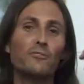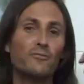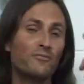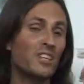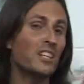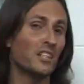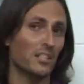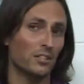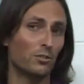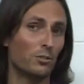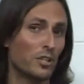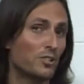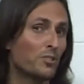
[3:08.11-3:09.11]
to feel it
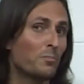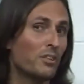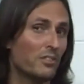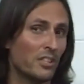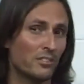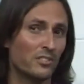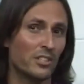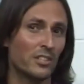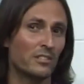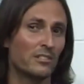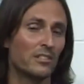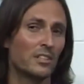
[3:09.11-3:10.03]
or experience it.